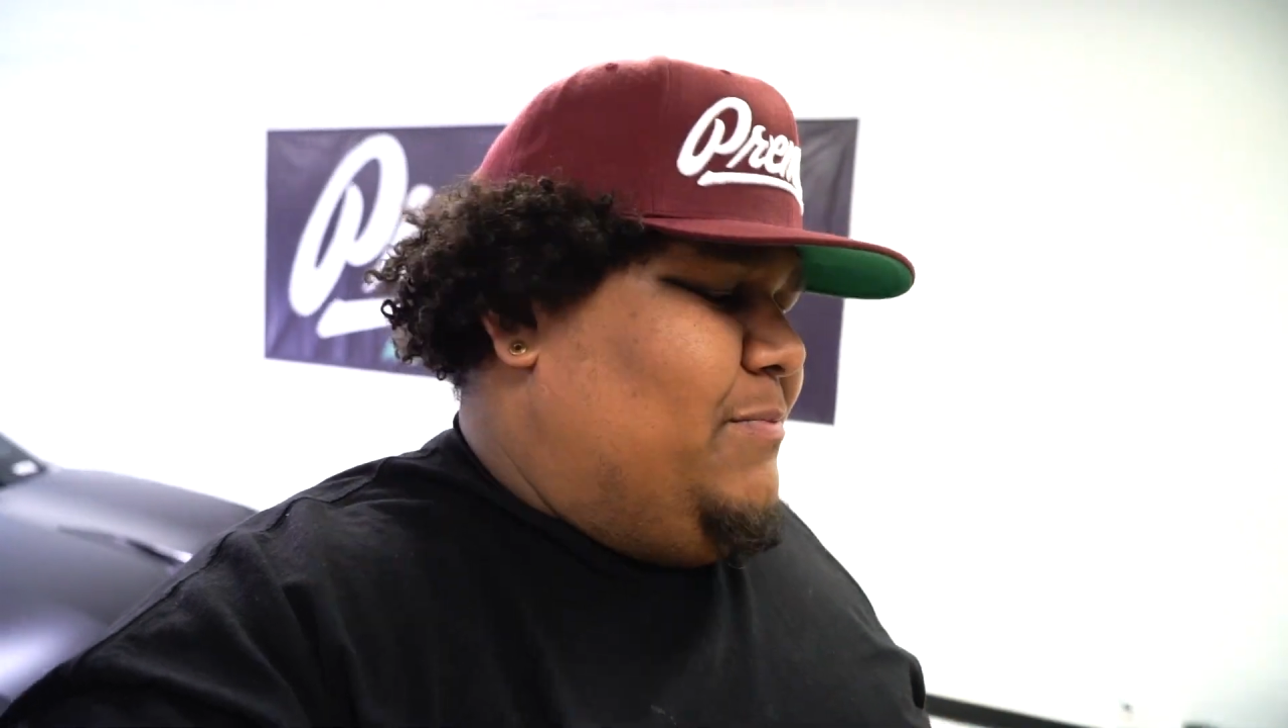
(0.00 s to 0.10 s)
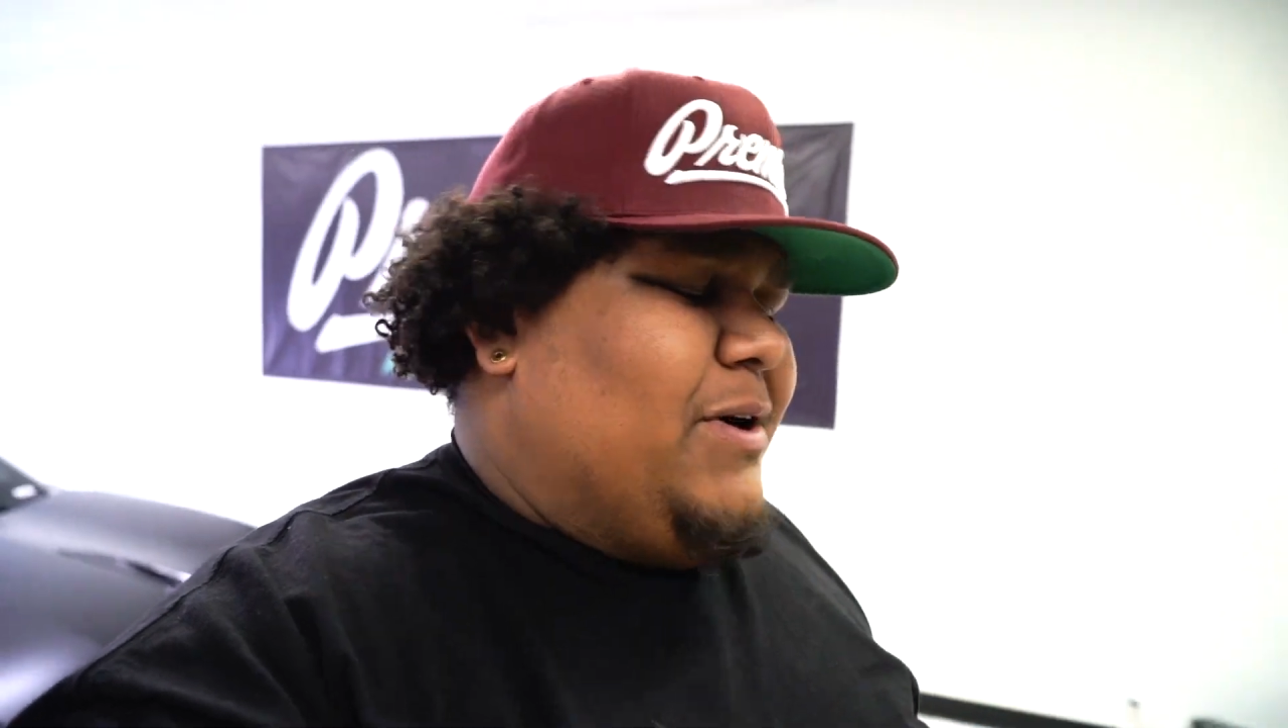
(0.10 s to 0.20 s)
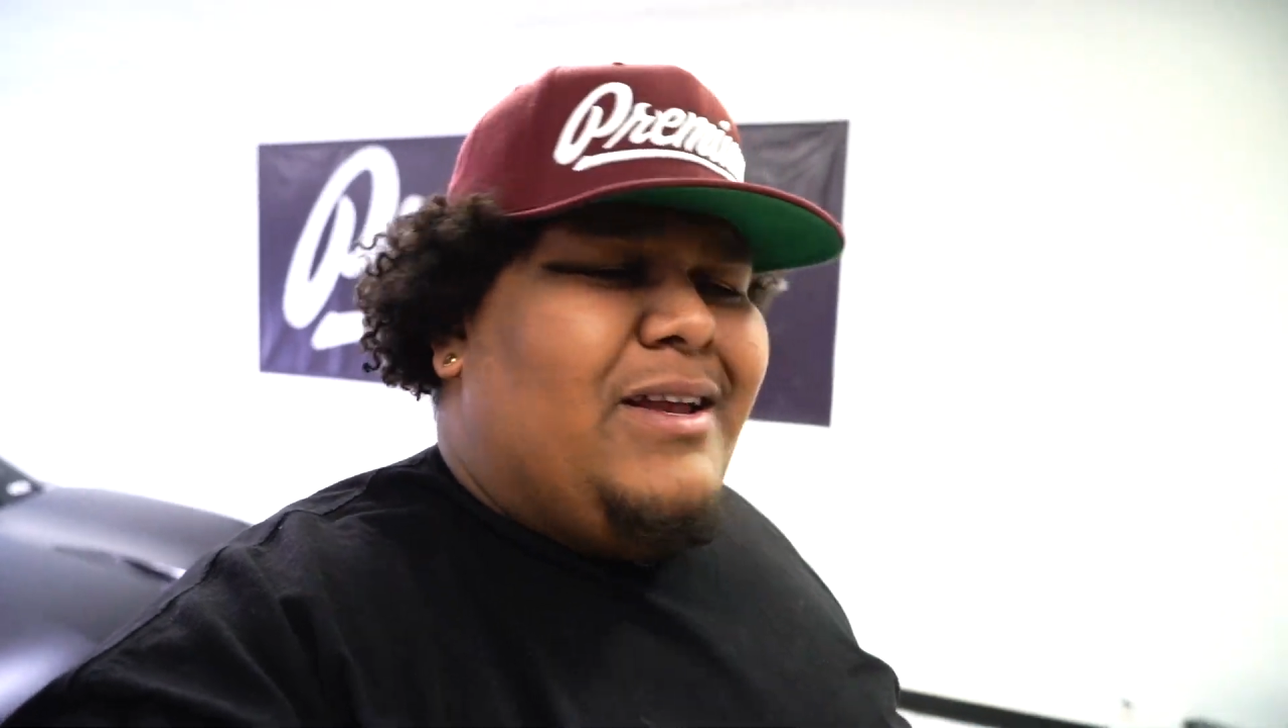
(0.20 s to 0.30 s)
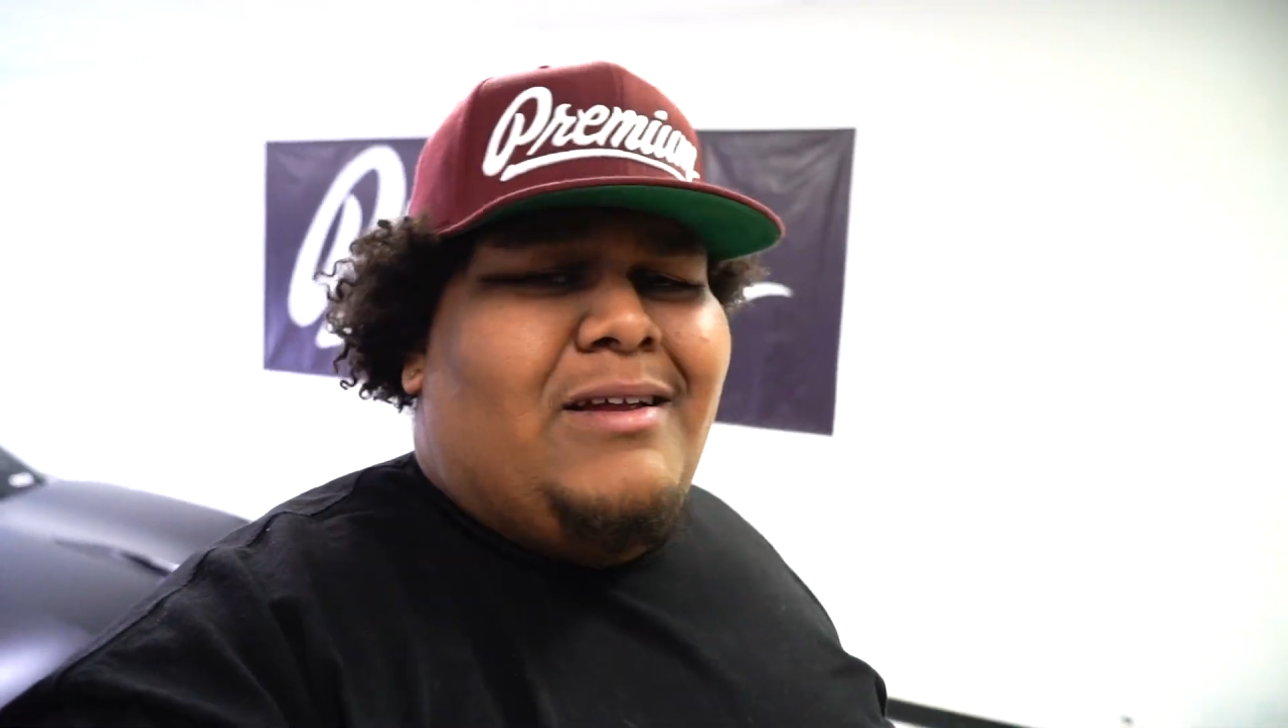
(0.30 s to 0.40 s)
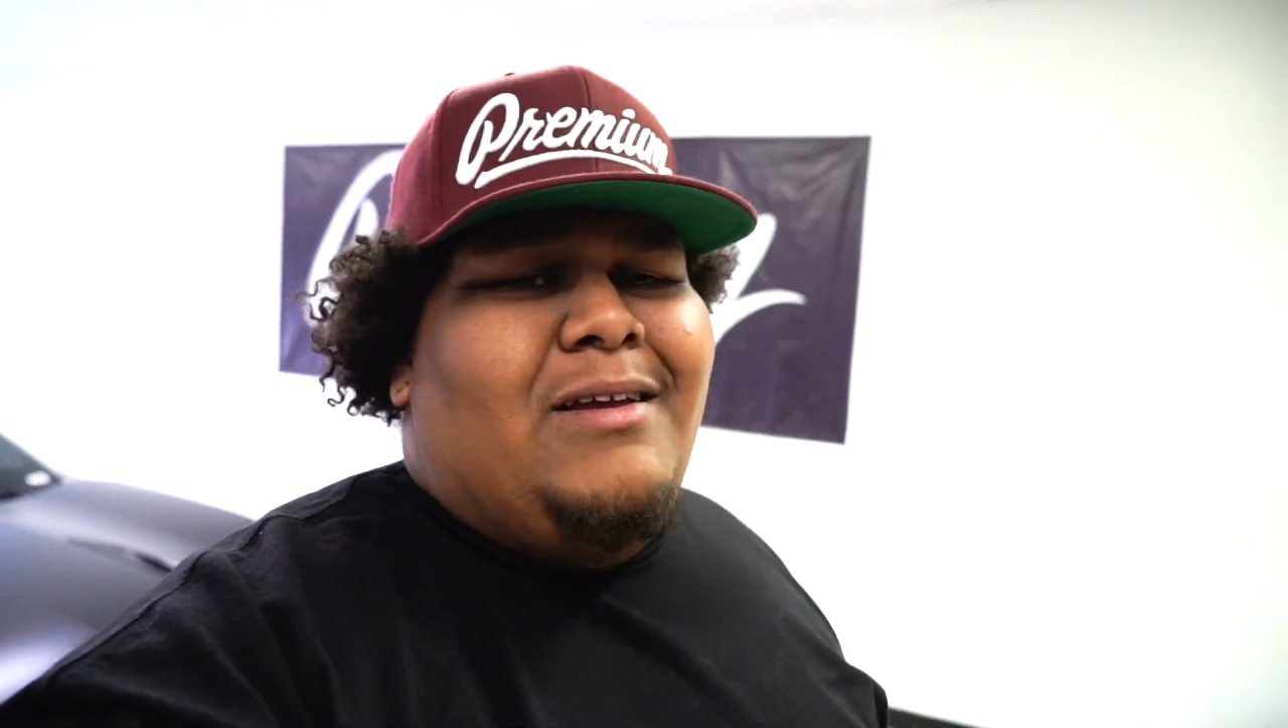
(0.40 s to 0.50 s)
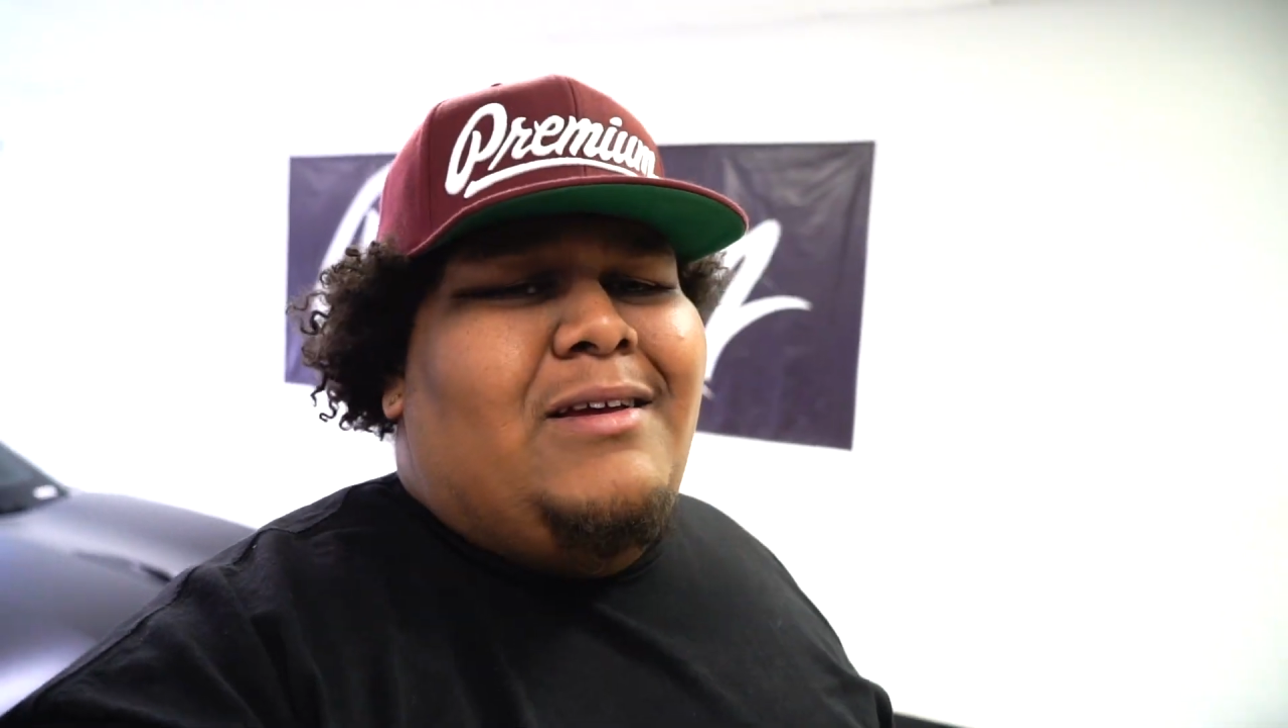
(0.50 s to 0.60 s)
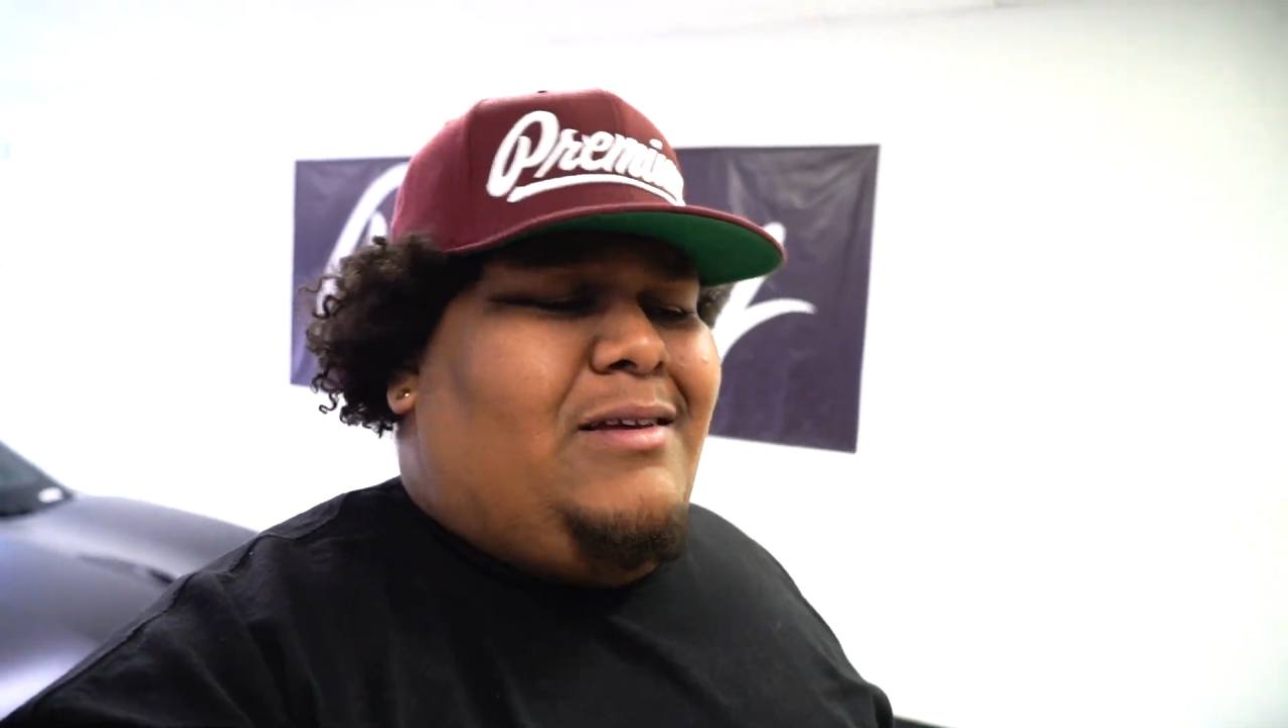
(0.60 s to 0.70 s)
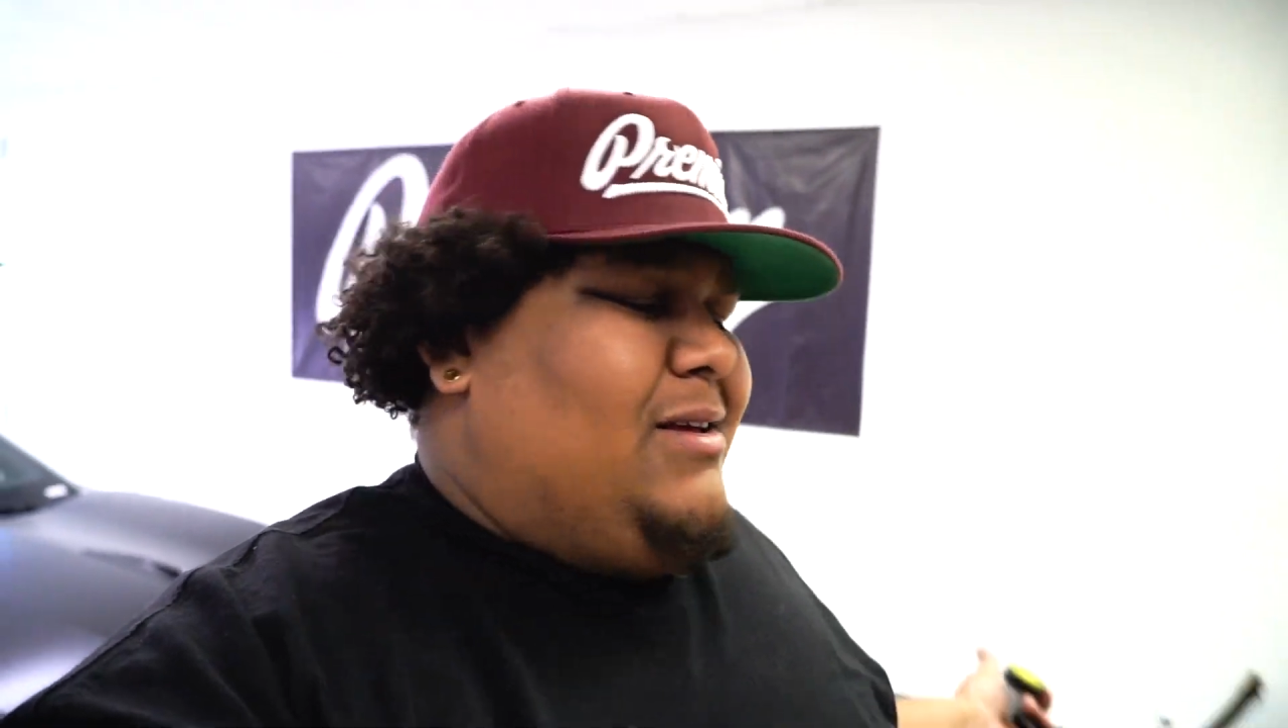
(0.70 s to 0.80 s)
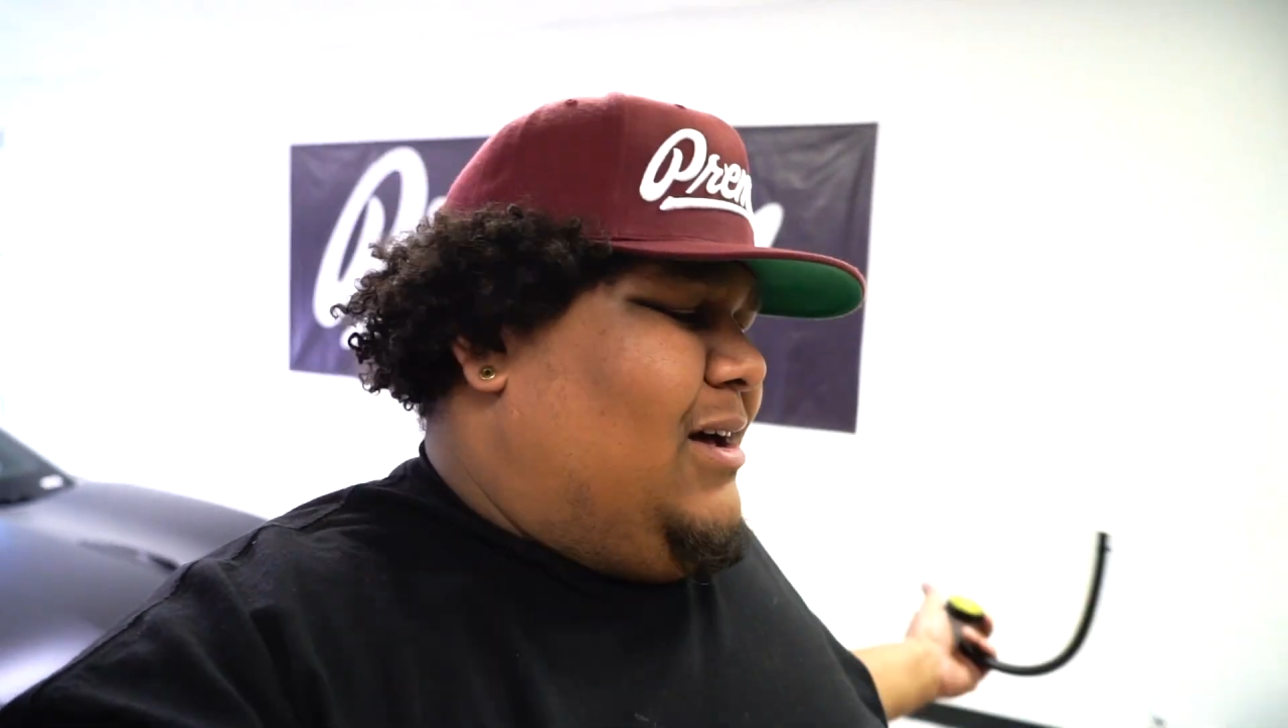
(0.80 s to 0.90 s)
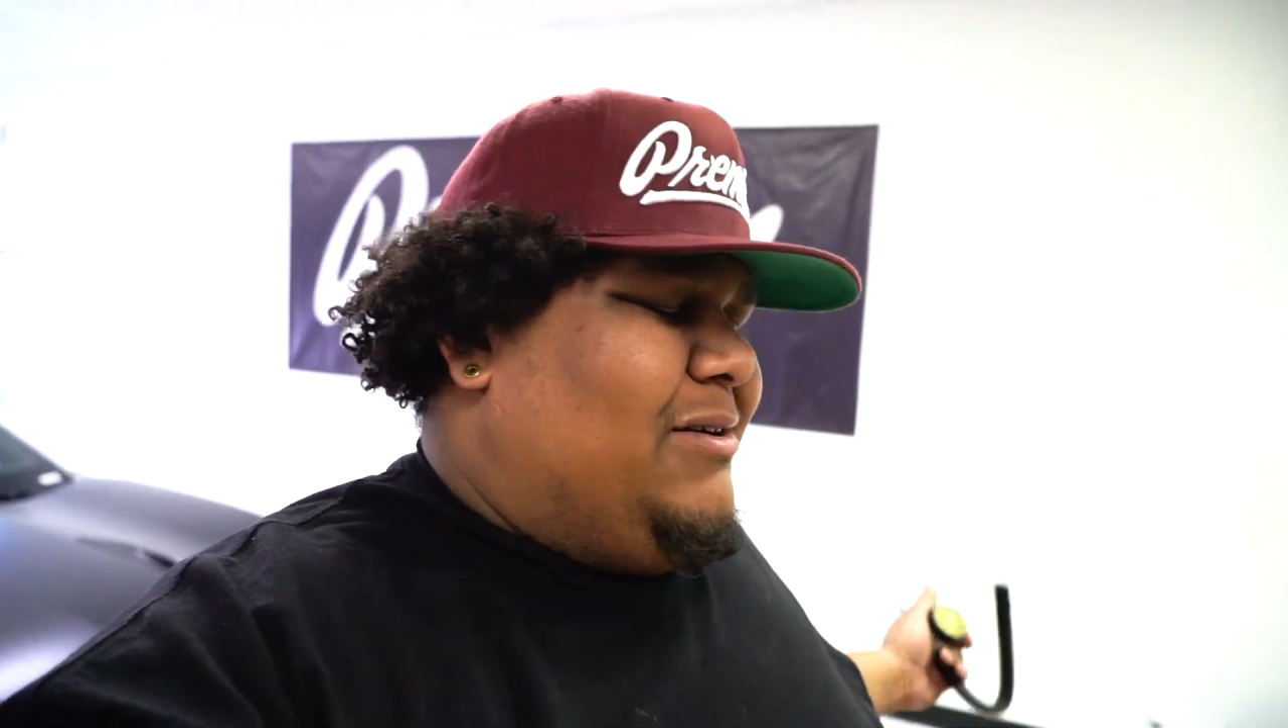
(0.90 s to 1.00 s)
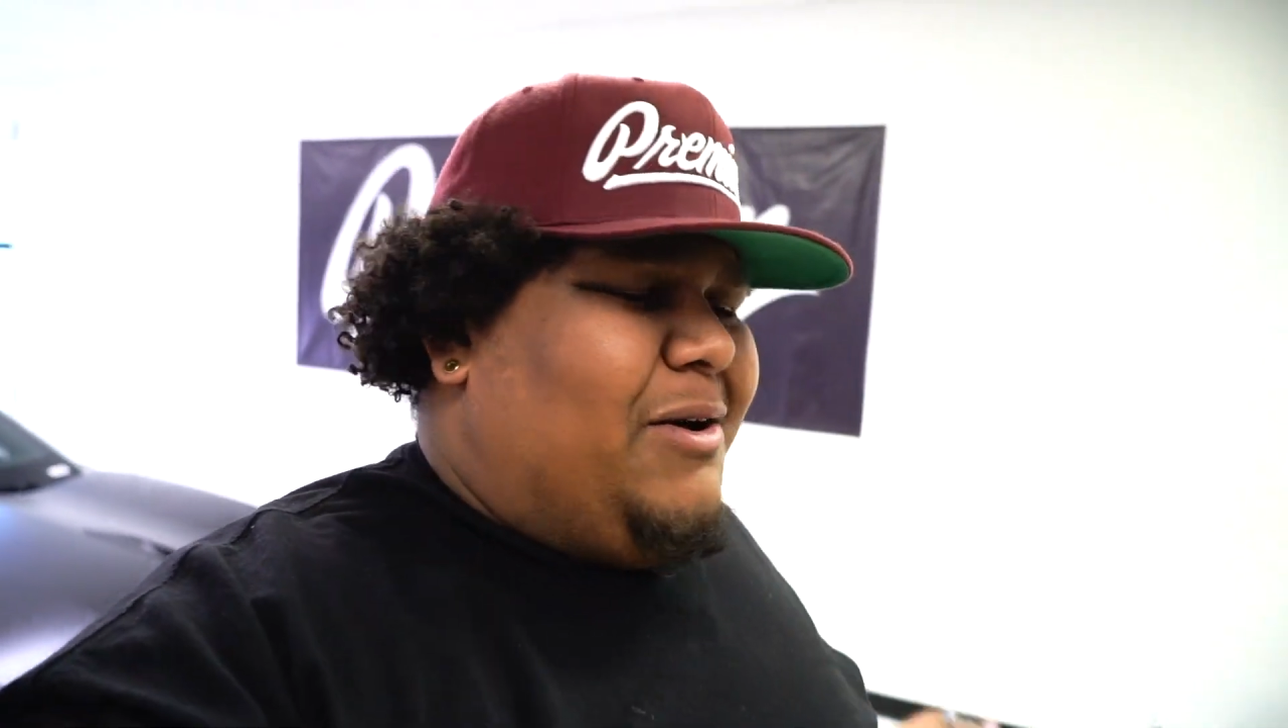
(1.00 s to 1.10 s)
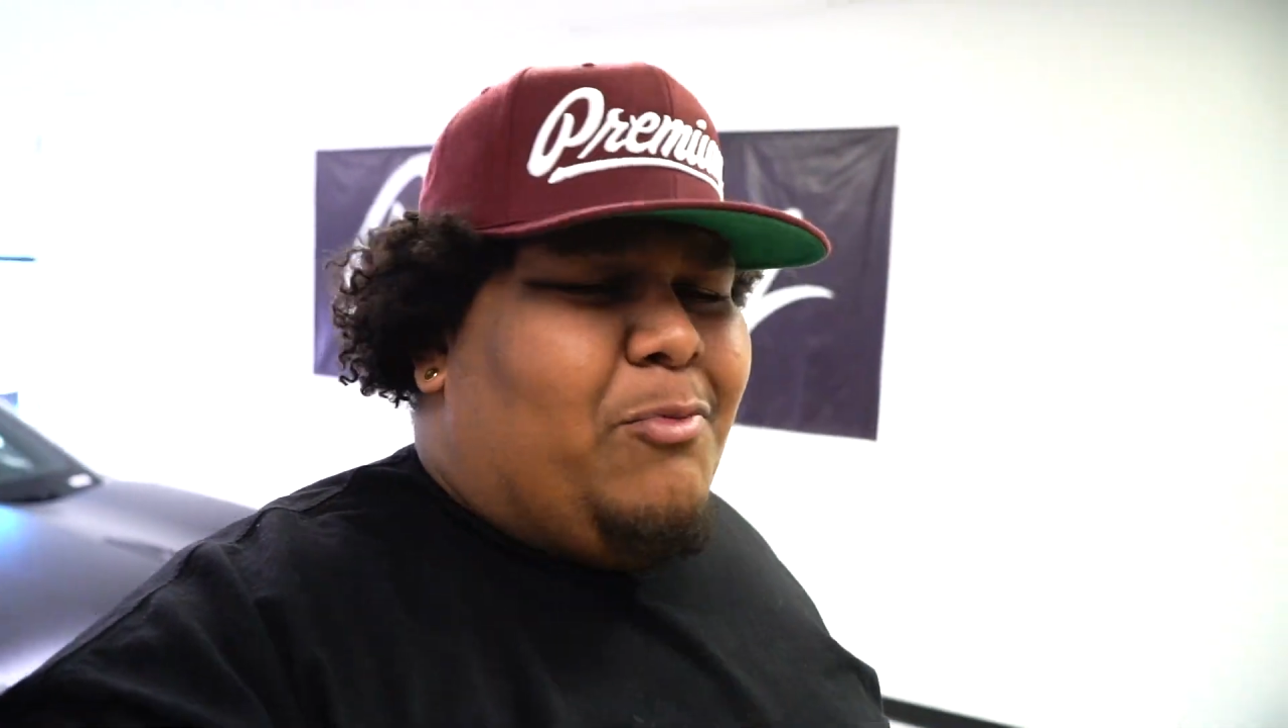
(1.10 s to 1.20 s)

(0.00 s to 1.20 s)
but I don't know,